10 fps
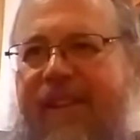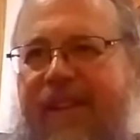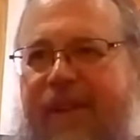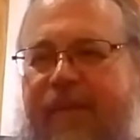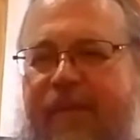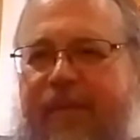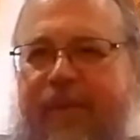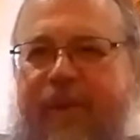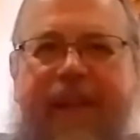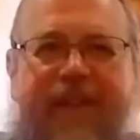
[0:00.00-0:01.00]
Um,
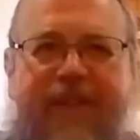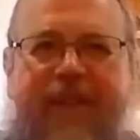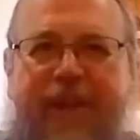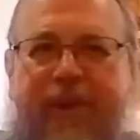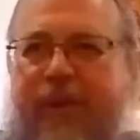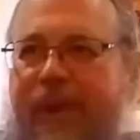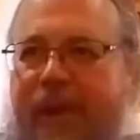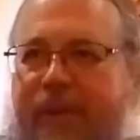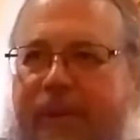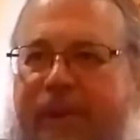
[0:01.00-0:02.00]
we can't say that too
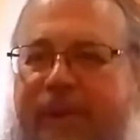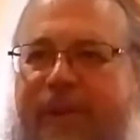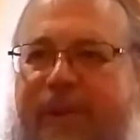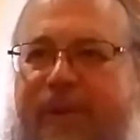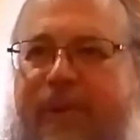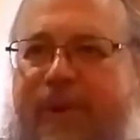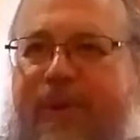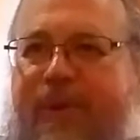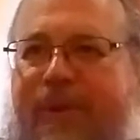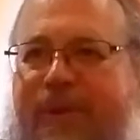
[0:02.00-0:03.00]
loud around here, it's a
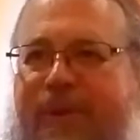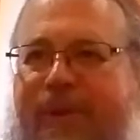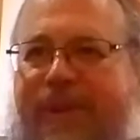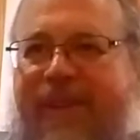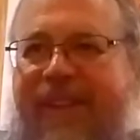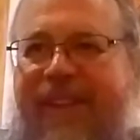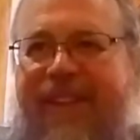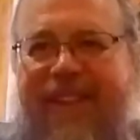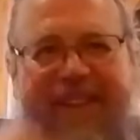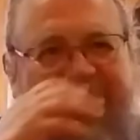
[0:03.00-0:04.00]
Russian church, you
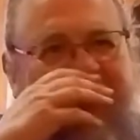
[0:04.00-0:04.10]
know.